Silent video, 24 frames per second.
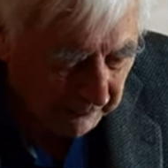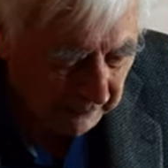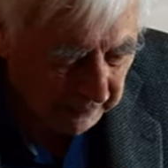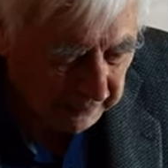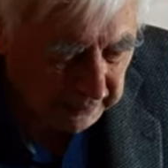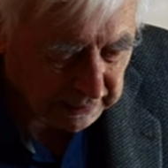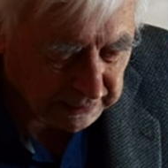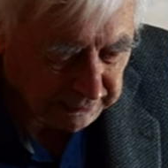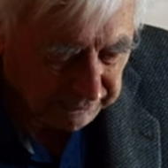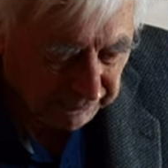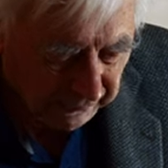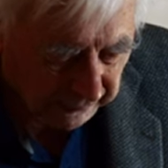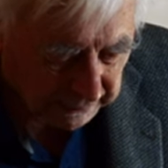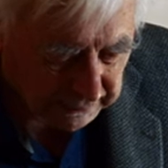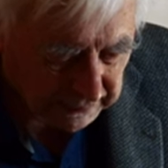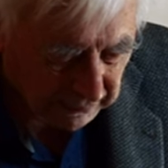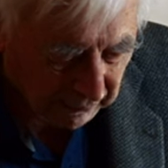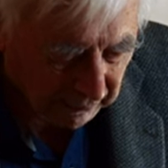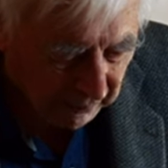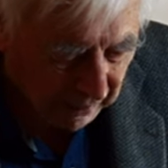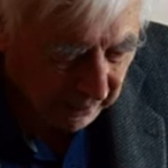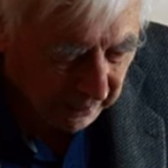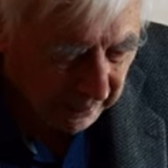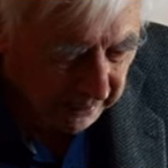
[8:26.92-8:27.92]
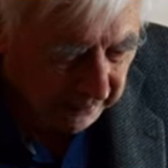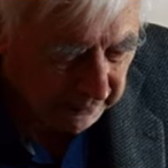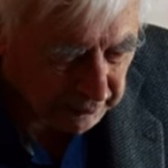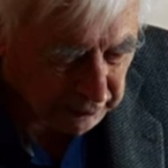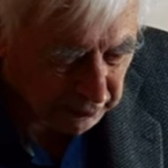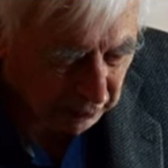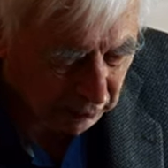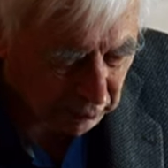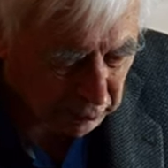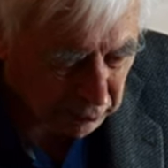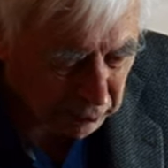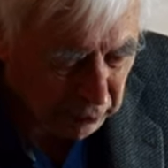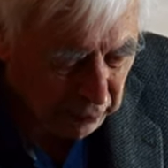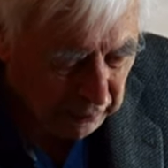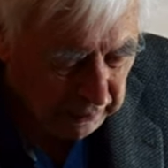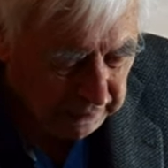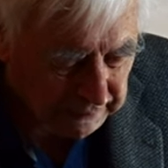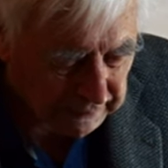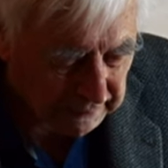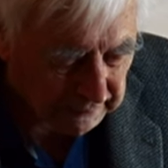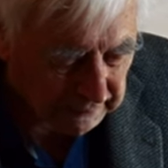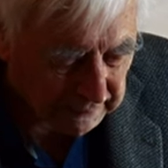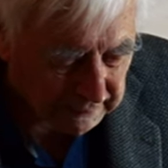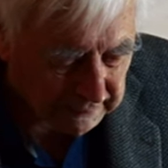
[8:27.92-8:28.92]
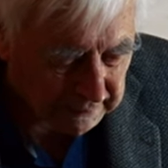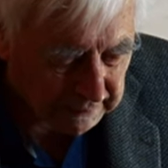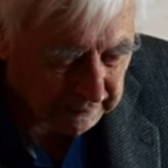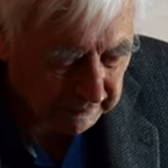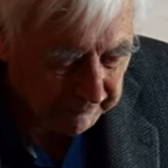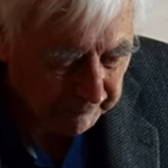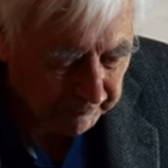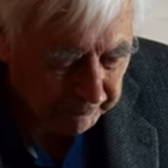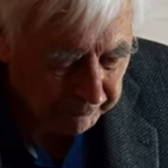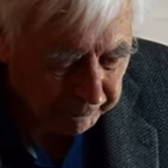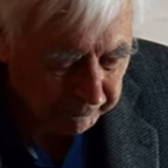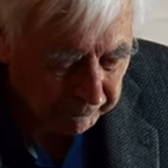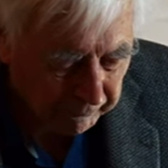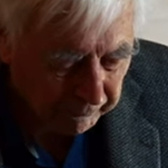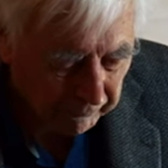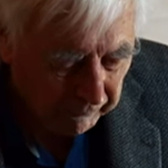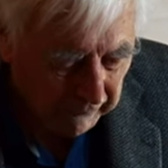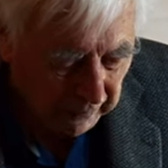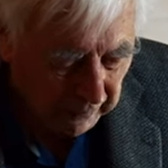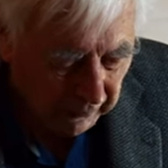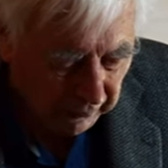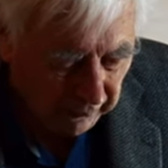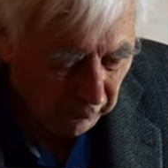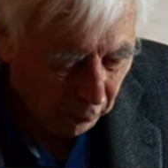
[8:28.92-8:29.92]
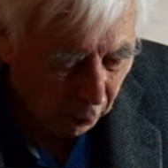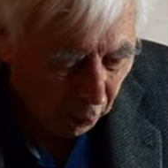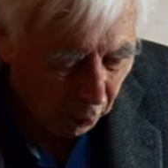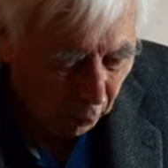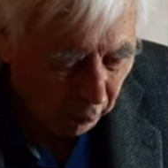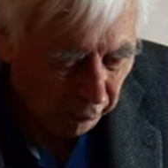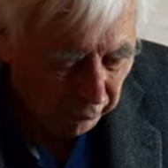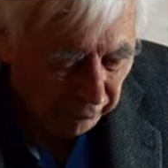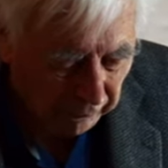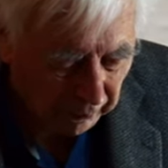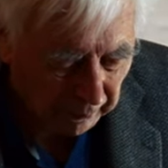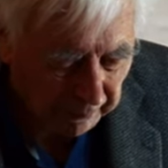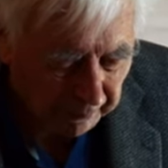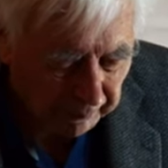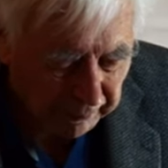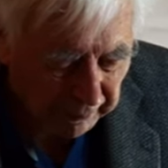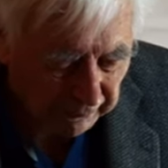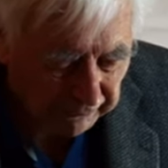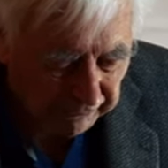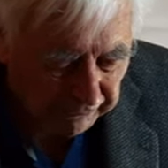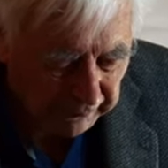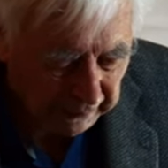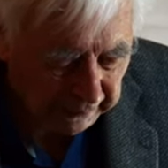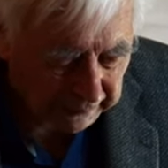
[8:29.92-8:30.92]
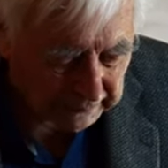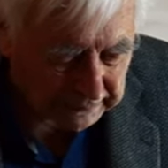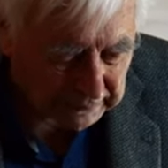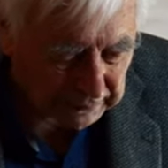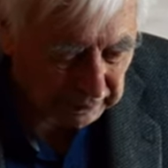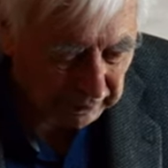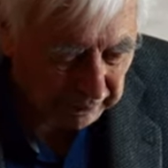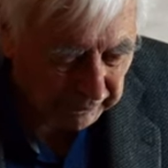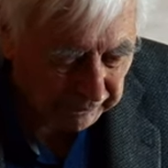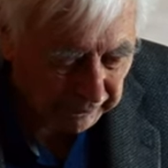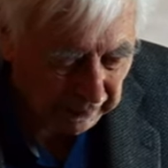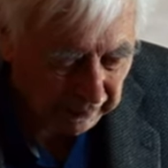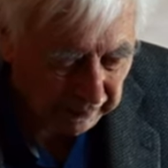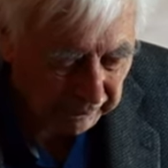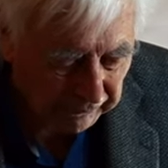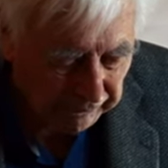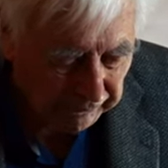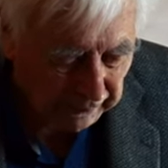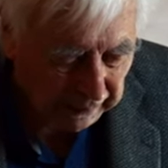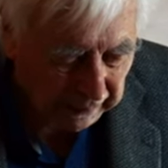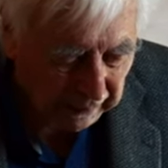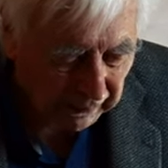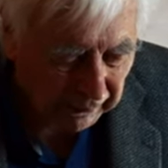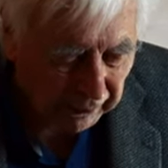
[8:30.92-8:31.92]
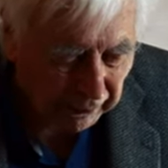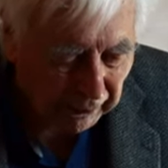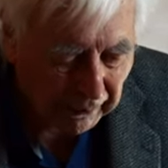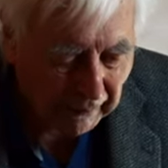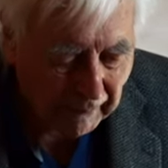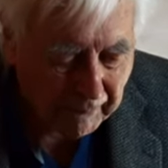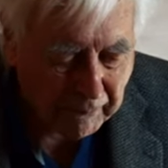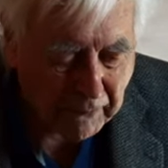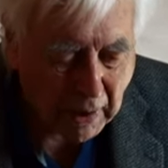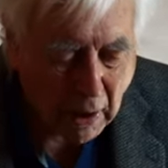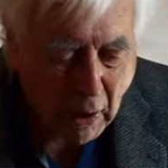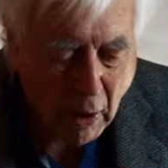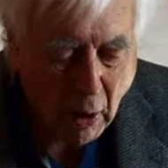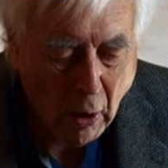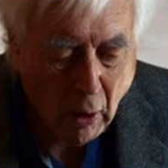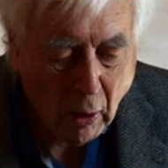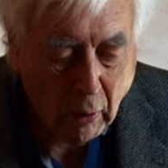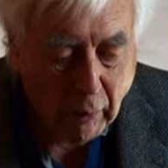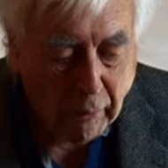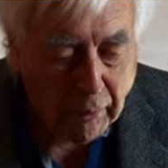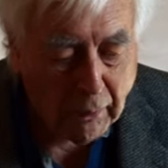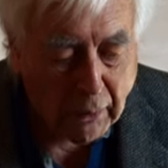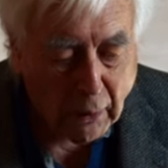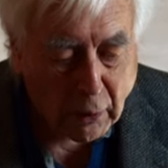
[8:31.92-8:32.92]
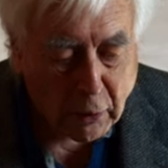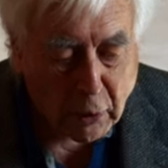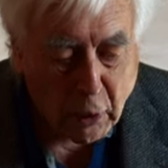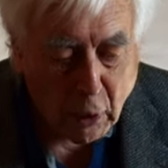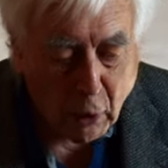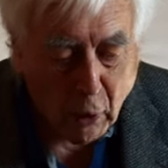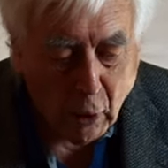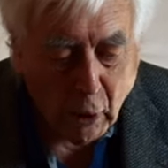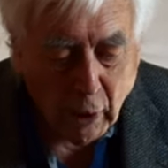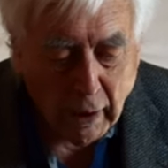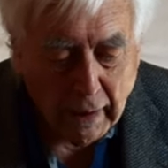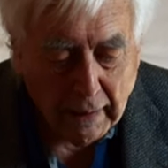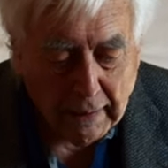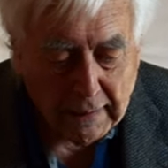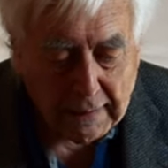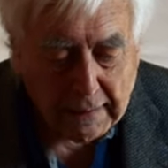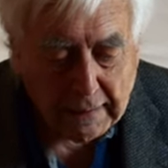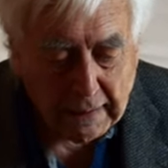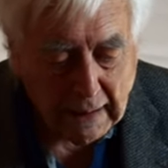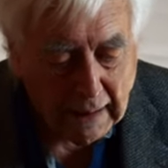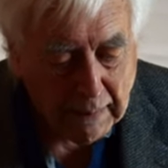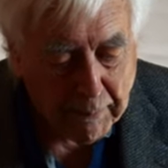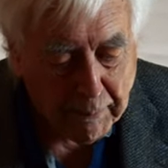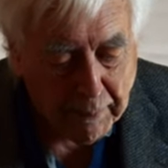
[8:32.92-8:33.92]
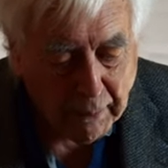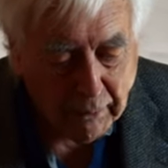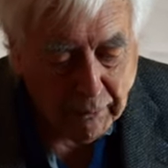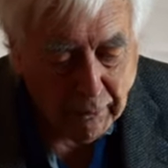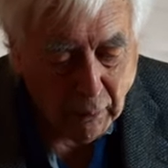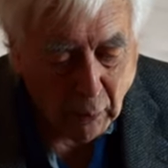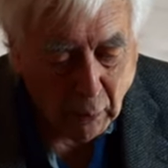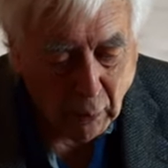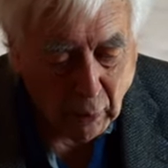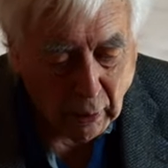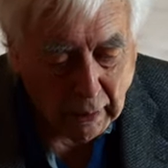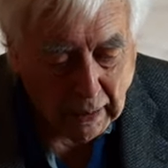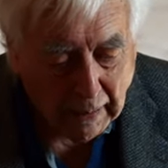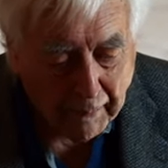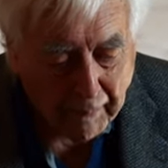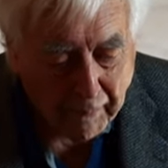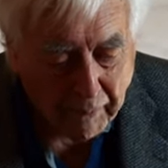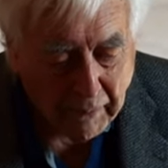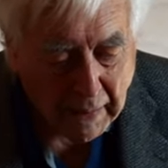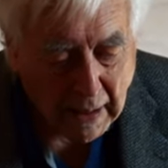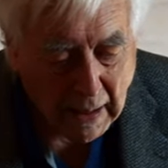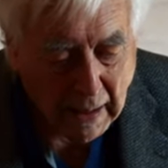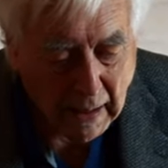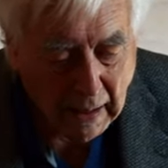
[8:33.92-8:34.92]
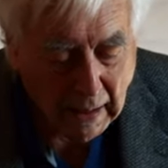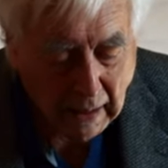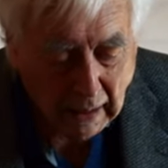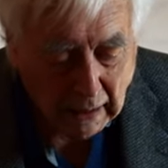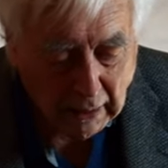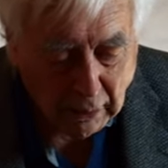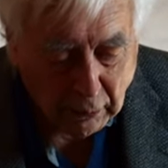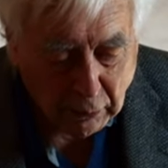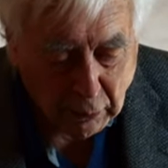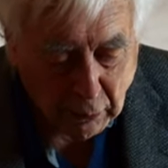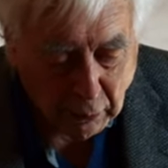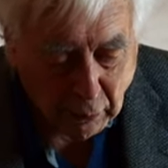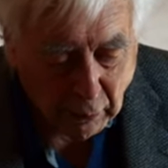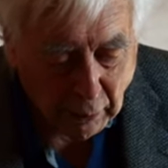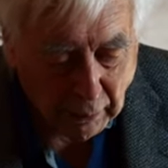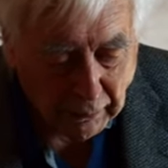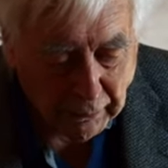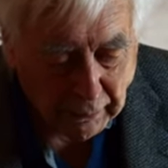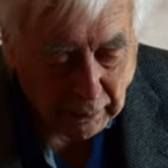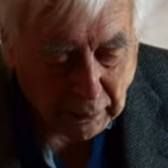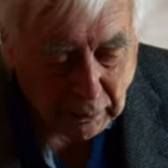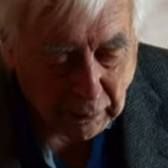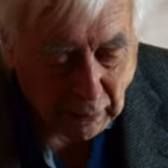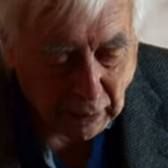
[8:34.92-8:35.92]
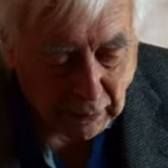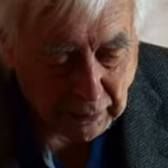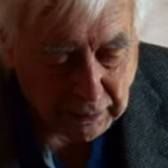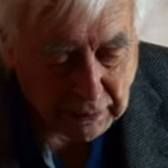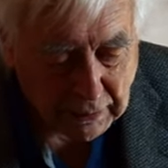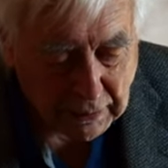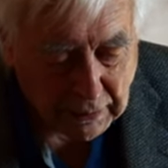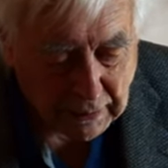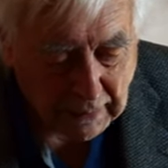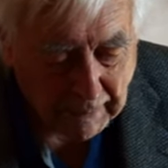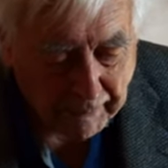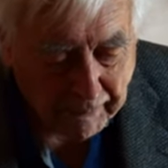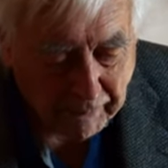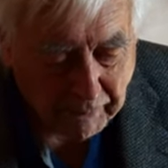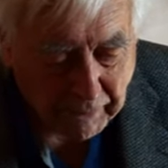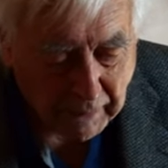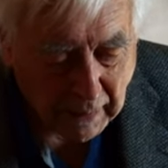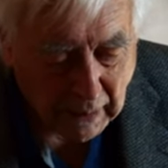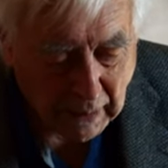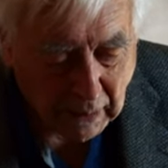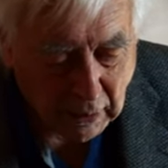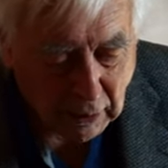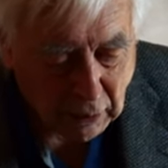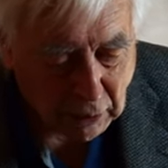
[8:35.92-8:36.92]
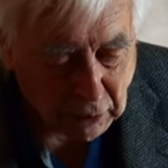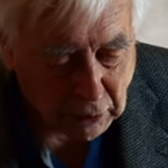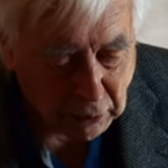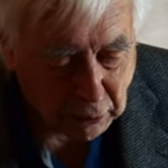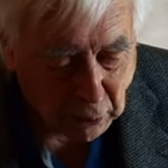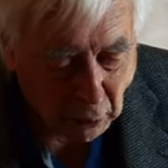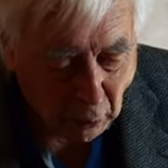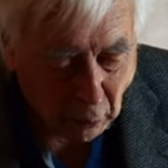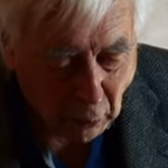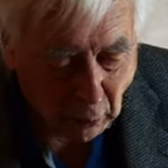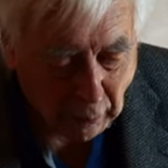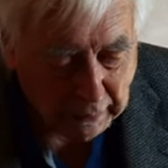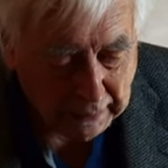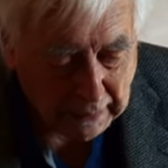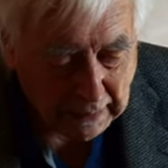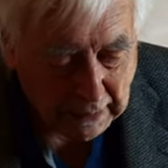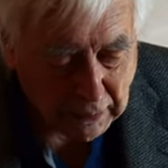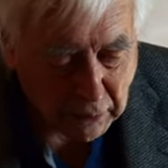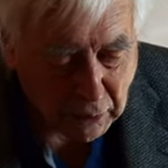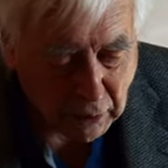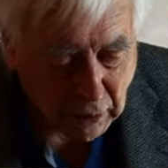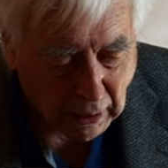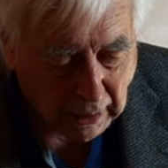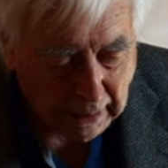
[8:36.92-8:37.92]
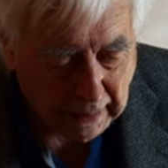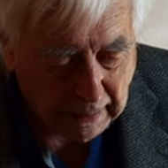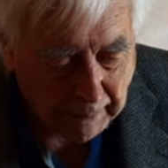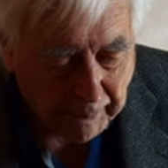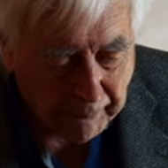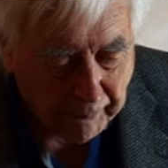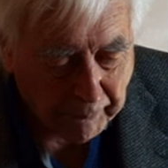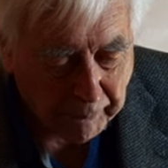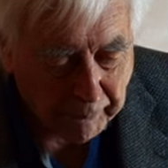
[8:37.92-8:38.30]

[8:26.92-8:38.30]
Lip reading: Let us fix our eyes on Jesus, the author and perfecter of our faith, who for the joy set before him endured the cross, scorning its shame,